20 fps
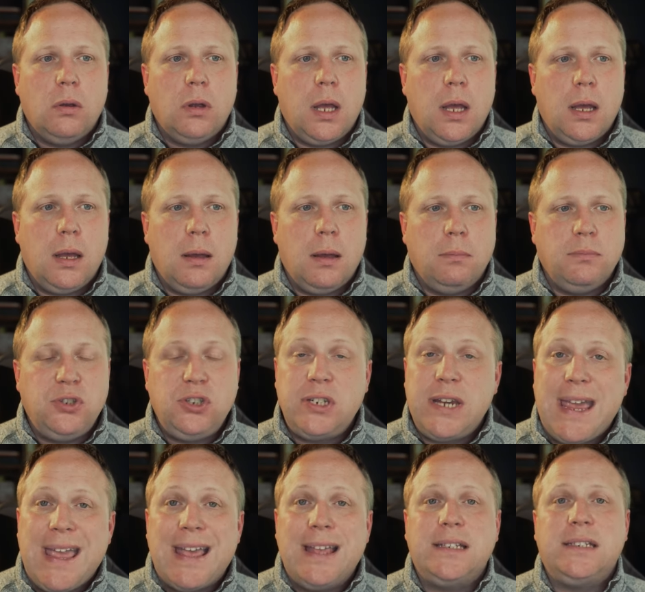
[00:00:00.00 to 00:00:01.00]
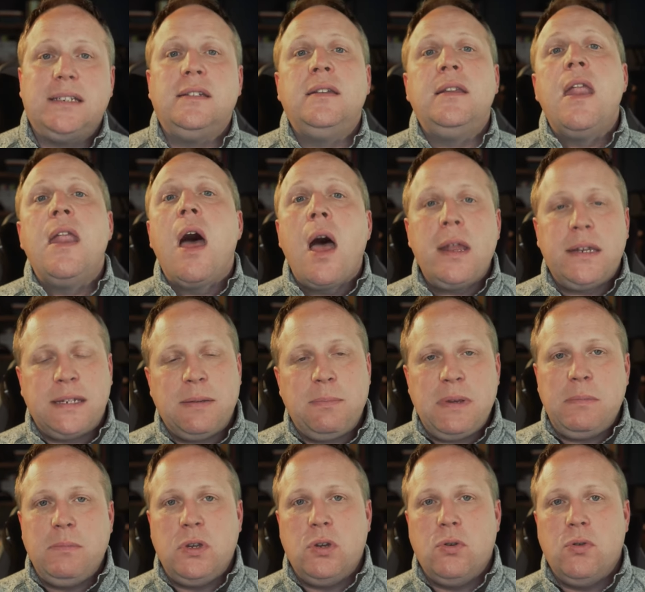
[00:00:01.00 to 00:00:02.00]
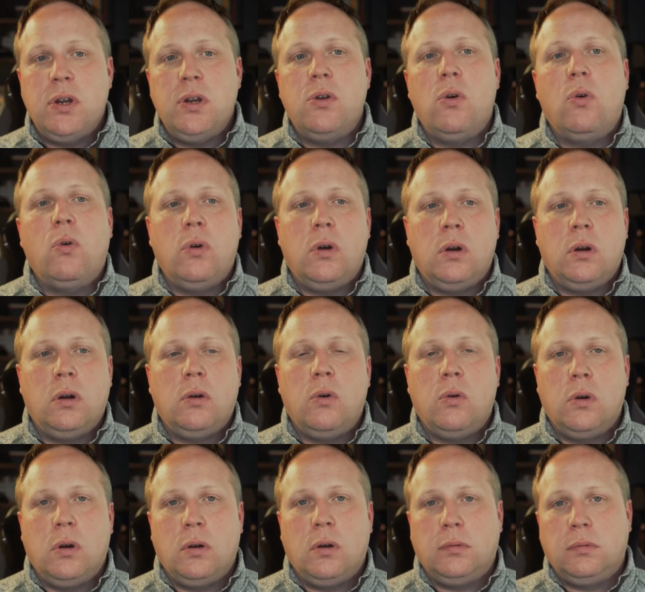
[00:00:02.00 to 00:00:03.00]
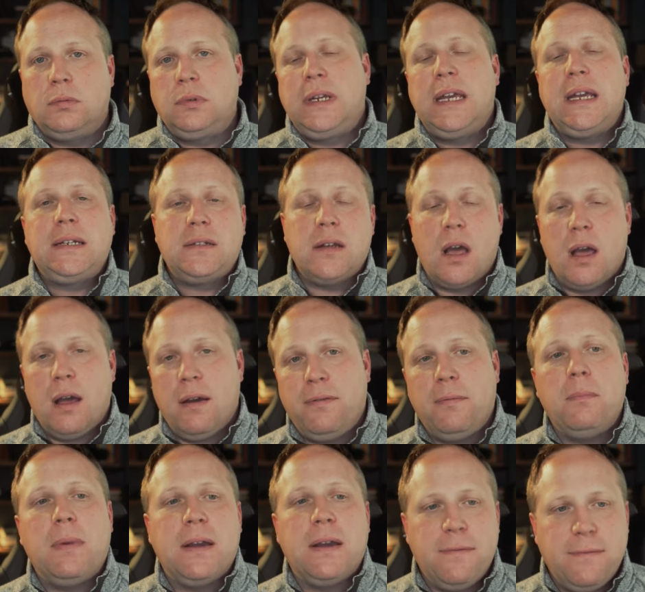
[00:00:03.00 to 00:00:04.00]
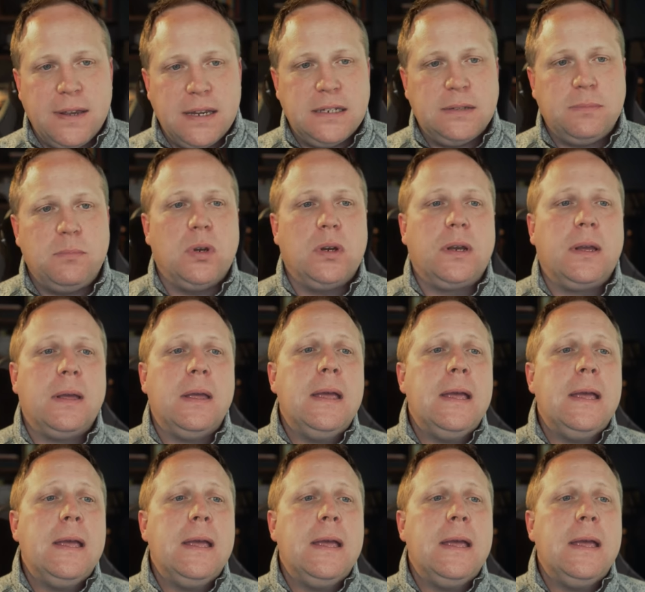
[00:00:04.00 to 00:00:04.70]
um, chance not to be muted or or kicked off by Facebook.